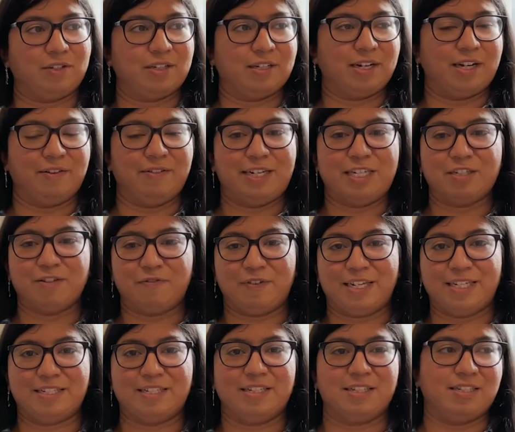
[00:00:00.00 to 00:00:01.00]
kind of
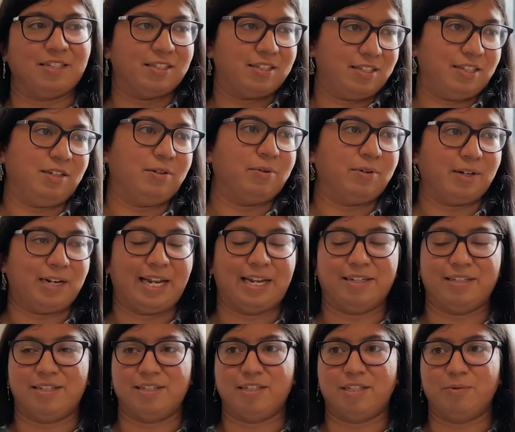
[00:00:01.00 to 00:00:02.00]
interfaces and seeing what
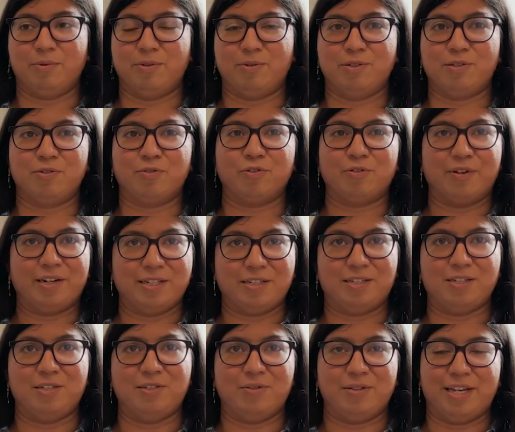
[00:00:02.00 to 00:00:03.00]
landed. So we were still trying
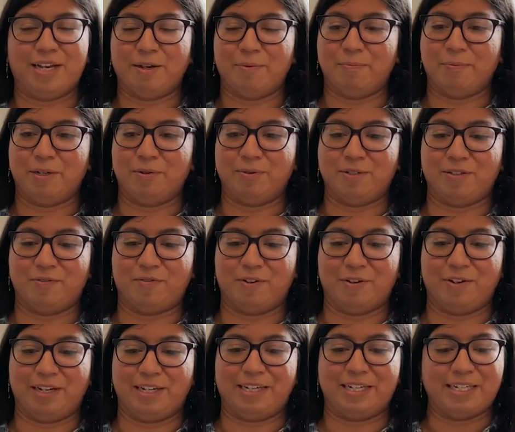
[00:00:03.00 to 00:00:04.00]
to do that, but it was a
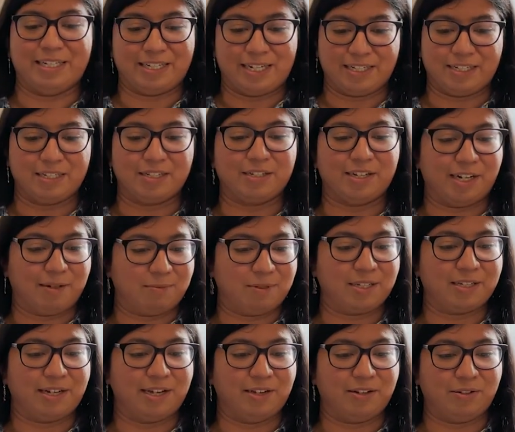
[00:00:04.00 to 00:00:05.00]
very condensed time
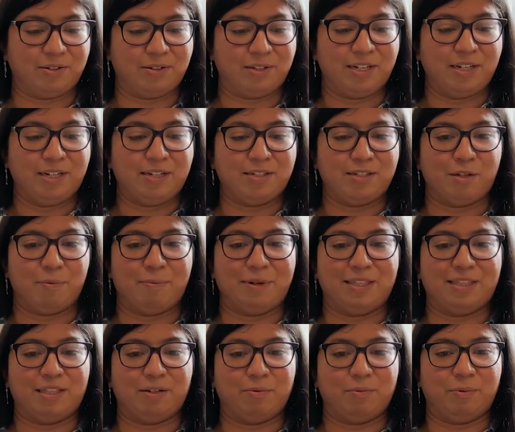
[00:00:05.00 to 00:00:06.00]
scale. So it
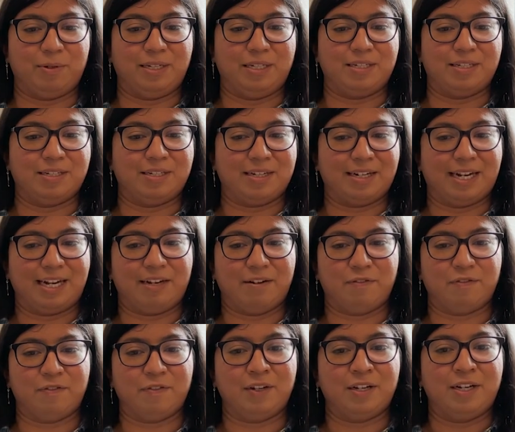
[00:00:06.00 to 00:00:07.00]
meant that we didn't
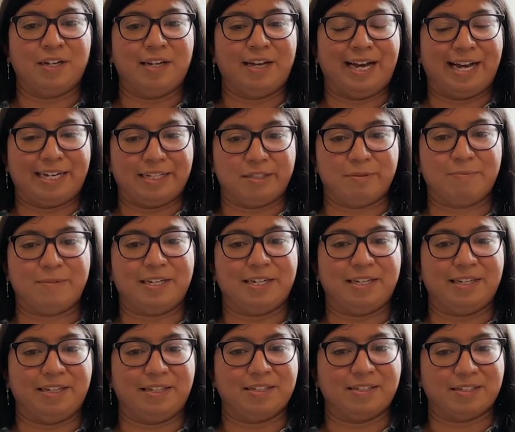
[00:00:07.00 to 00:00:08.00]
have as
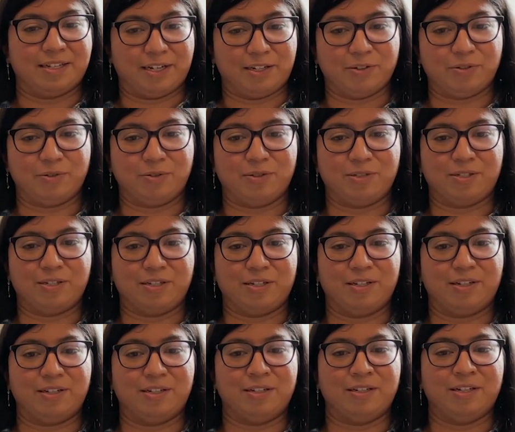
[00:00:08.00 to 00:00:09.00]
many cycles
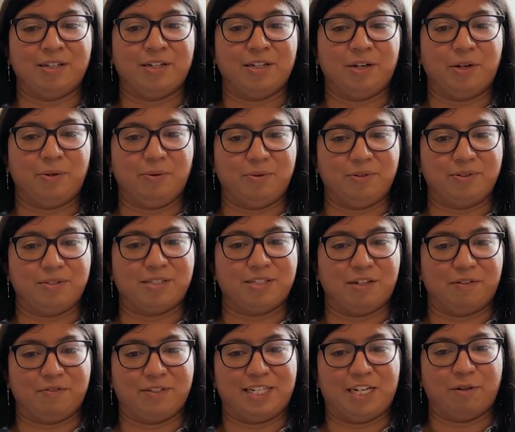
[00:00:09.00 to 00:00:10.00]
to hone
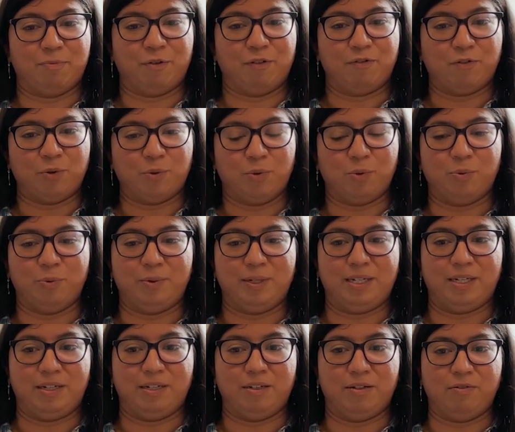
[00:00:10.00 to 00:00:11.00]
stuff down before
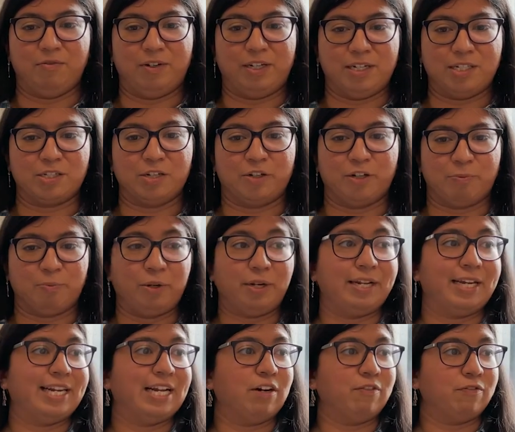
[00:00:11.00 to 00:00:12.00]
we really started
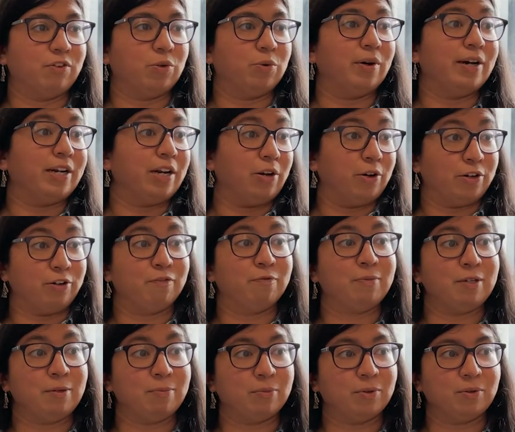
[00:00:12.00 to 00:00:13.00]
putting it out for quite a lot of
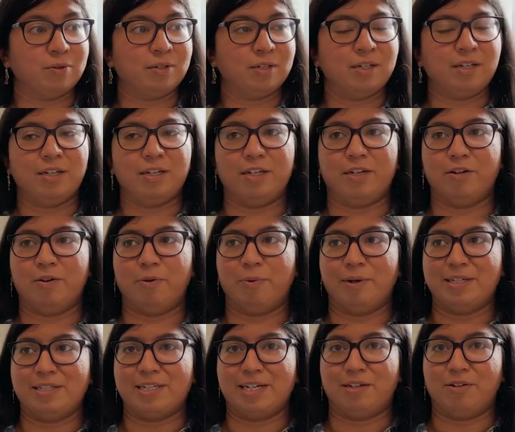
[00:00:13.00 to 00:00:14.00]
people. You know, it
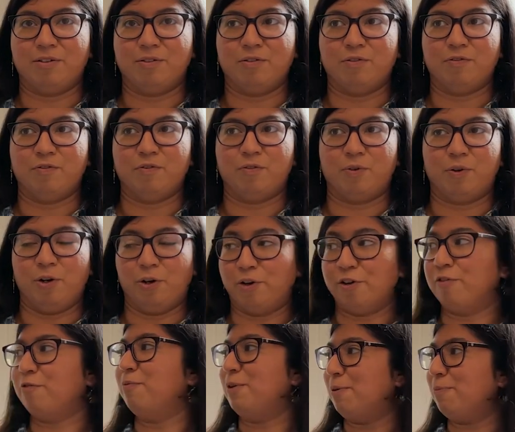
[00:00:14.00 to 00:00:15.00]
went out for a
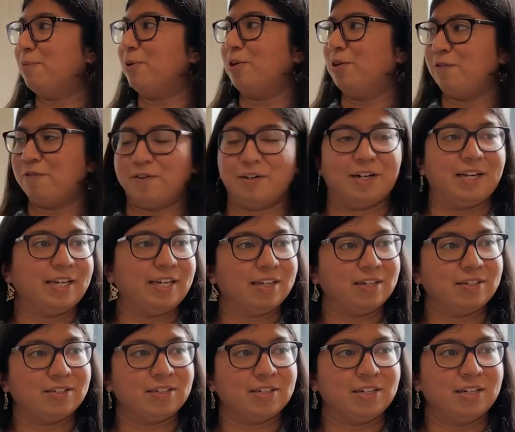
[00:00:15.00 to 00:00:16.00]
lot of people
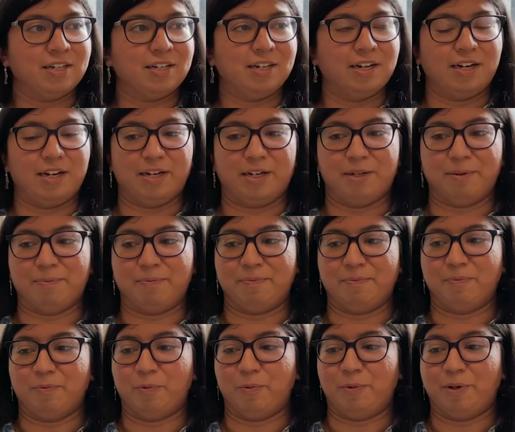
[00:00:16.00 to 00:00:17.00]
overnight
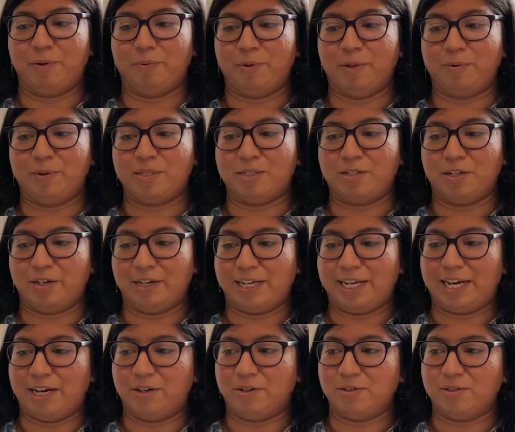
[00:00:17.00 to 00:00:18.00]
when we were
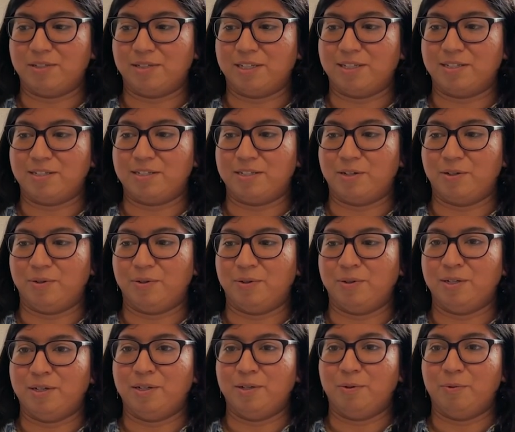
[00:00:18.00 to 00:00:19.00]
starting out. And so
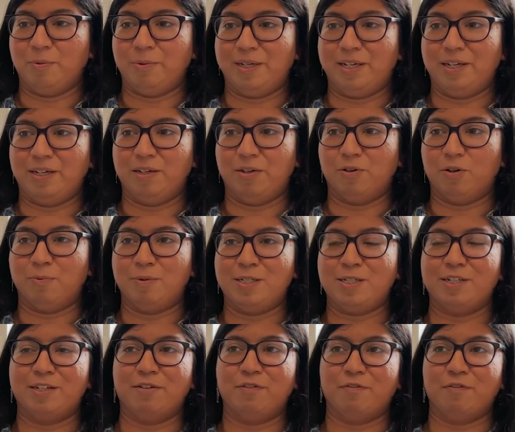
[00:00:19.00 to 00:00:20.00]
we
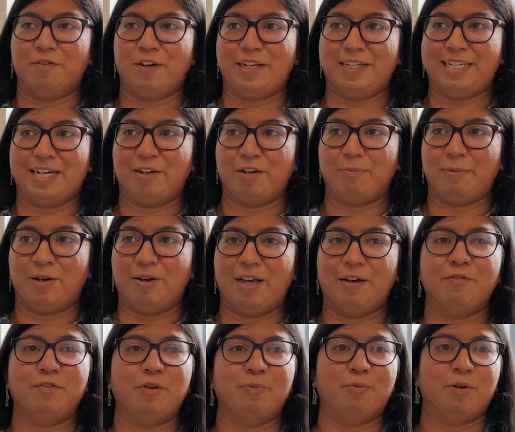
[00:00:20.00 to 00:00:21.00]
almost didn't find out about
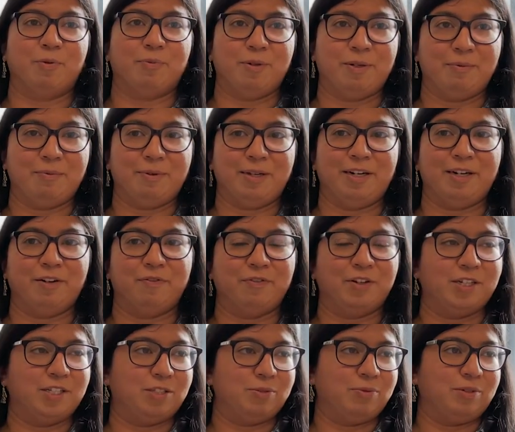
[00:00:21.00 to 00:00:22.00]
every problem in
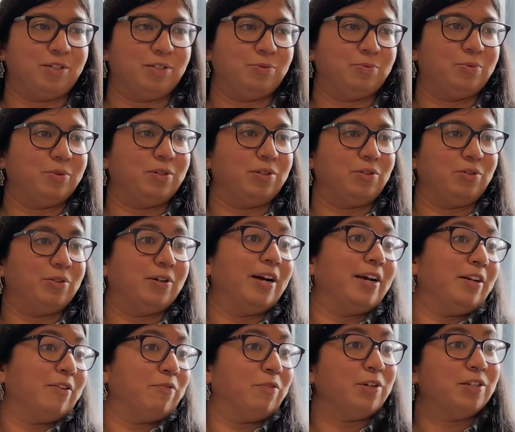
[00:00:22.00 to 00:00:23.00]
advance, which is what you
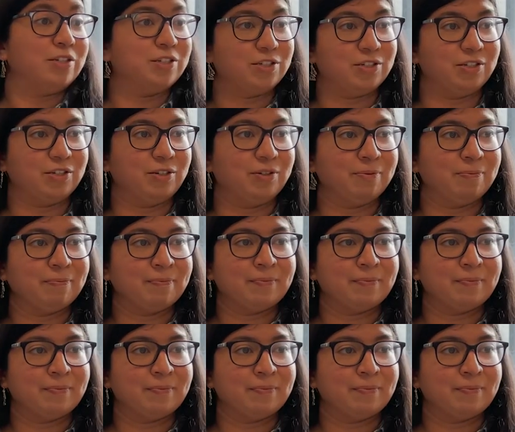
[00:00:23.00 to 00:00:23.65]
kind of want to do.